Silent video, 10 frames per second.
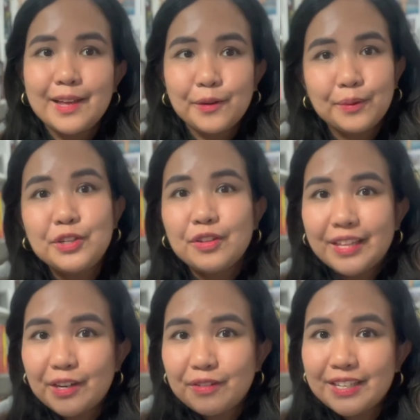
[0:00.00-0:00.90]
Which
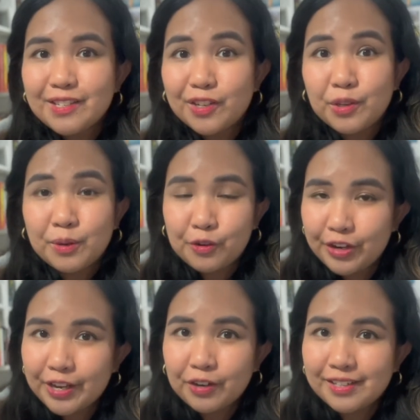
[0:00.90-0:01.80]
theories are you
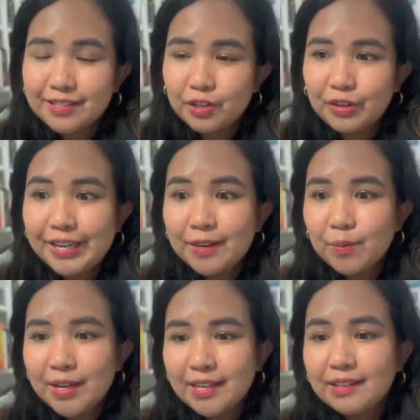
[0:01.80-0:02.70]
agreeing or disagreeing
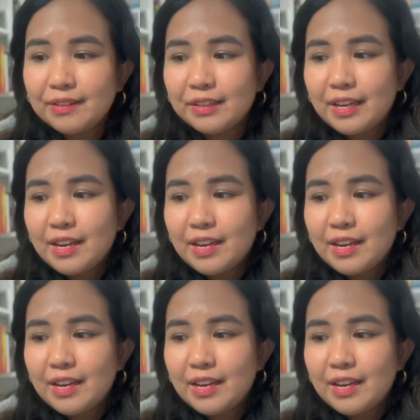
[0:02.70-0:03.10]
with?